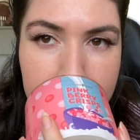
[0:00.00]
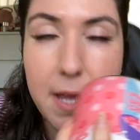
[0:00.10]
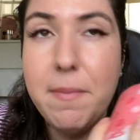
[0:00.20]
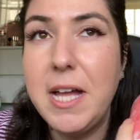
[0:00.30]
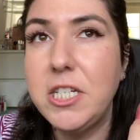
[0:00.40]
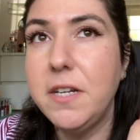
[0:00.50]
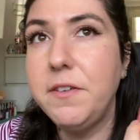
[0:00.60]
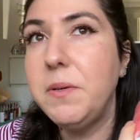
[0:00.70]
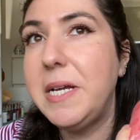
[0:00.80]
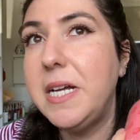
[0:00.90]
Imagine if
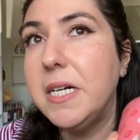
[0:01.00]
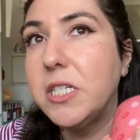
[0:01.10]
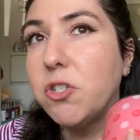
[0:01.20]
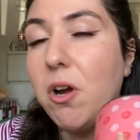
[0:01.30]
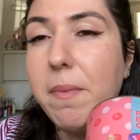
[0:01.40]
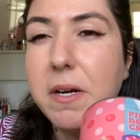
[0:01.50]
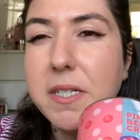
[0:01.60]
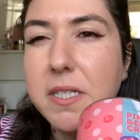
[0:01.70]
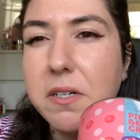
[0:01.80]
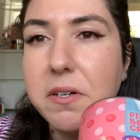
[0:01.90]
you eat a strawberry
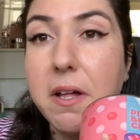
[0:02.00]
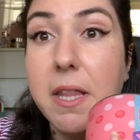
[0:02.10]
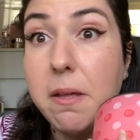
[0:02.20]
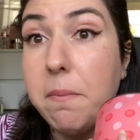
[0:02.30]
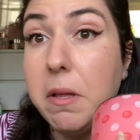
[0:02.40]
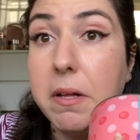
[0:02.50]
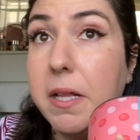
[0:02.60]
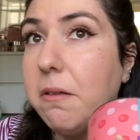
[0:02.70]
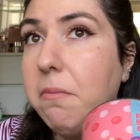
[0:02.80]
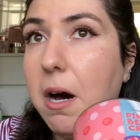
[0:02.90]
cereal and the milk
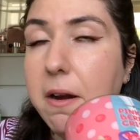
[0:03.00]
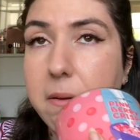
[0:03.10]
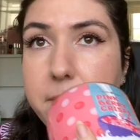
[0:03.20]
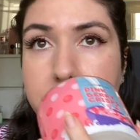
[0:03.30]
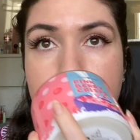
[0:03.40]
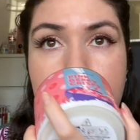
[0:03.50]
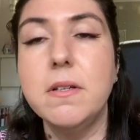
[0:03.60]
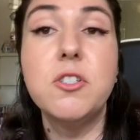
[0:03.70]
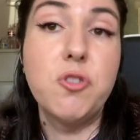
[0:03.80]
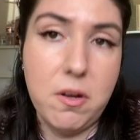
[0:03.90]
at the bottom.
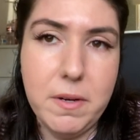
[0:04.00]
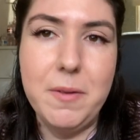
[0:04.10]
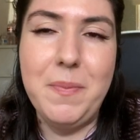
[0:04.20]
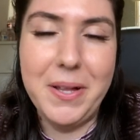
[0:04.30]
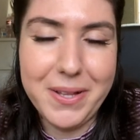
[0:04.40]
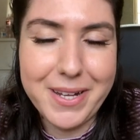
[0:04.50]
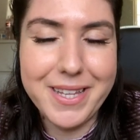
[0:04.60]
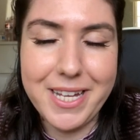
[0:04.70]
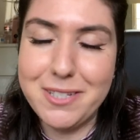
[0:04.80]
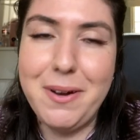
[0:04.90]
Strawberry milk.
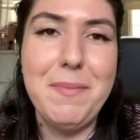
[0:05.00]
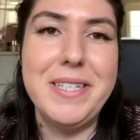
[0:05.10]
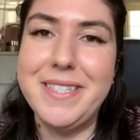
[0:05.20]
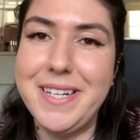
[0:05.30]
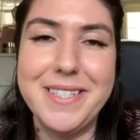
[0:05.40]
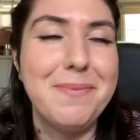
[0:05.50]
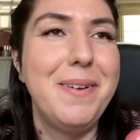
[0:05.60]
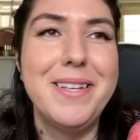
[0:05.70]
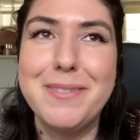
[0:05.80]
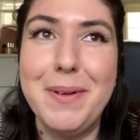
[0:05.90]
That's what I meant to say. It
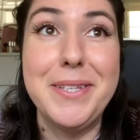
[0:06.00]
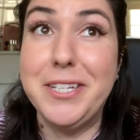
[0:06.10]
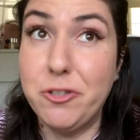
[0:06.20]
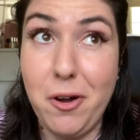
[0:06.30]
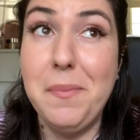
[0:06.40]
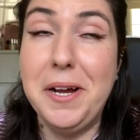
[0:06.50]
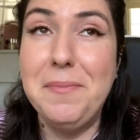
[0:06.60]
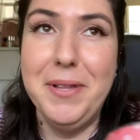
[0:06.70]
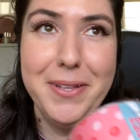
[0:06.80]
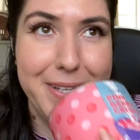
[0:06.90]
smells like strawberry
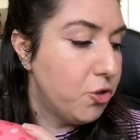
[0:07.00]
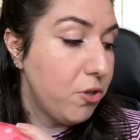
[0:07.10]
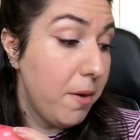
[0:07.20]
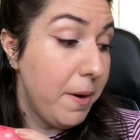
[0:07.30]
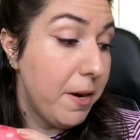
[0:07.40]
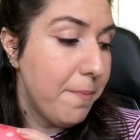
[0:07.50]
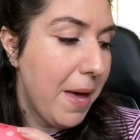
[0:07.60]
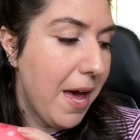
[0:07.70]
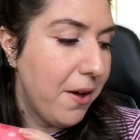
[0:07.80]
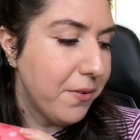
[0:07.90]
milk. Strawberry
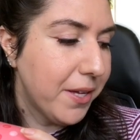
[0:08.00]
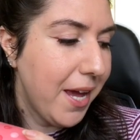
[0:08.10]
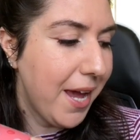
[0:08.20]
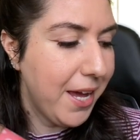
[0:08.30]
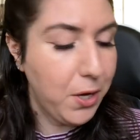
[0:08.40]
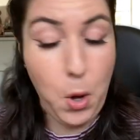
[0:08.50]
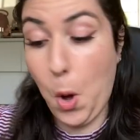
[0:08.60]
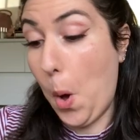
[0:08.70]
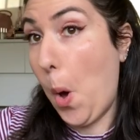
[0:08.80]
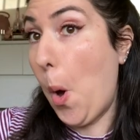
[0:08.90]
pound cake.
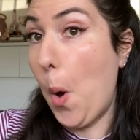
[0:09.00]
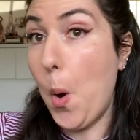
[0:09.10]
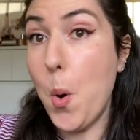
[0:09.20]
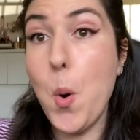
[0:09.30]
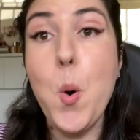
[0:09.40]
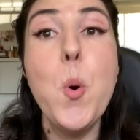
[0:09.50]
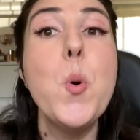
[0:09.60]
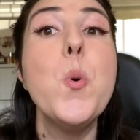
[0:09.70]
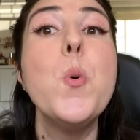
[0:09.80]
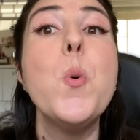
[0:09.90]

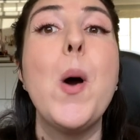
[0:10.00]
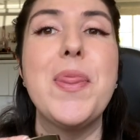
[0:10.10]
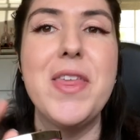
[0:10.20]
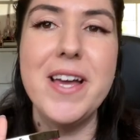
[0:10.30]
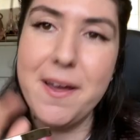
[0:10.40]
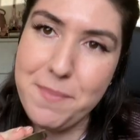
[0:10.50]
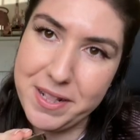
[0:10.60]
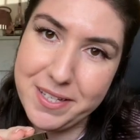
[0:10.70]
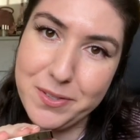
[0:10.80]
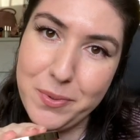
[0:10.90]
Oh, I think I
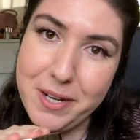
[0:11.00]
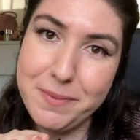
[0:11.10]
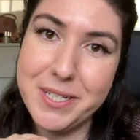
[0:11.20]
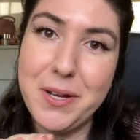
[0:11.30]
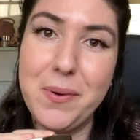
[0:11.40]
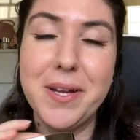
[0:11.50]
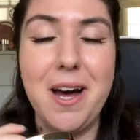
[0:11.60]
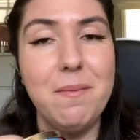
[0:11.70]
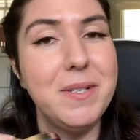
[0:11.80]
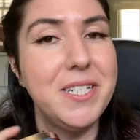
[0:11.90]
picked this one up to go in
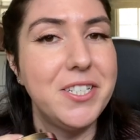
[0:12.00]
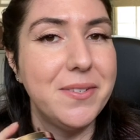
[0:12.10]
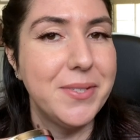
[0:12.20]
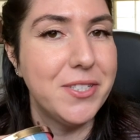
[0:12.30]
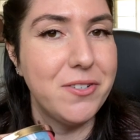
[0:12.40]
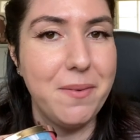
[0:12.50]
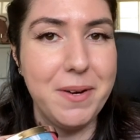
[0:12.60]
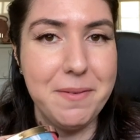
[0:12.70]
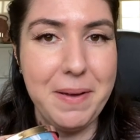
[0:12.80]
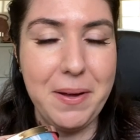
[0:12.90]
competition with
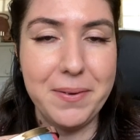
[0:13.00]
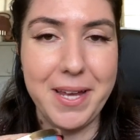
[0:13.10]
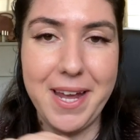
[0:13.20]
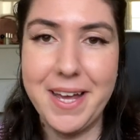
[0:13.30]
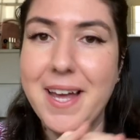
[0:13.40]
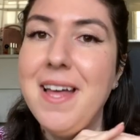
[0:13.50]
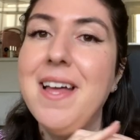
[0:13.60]
strawberry pound cake.